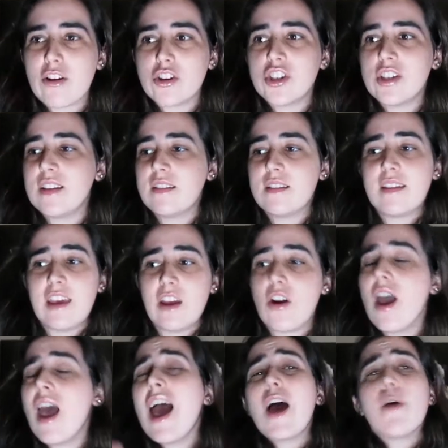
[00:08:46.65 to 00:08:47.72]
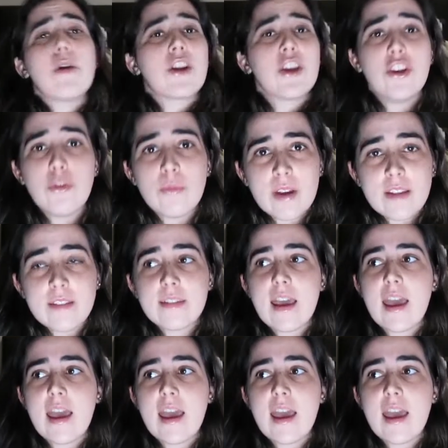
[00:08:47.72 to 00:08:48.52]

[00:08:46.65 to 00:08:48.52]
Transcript: She doesn't care about humans.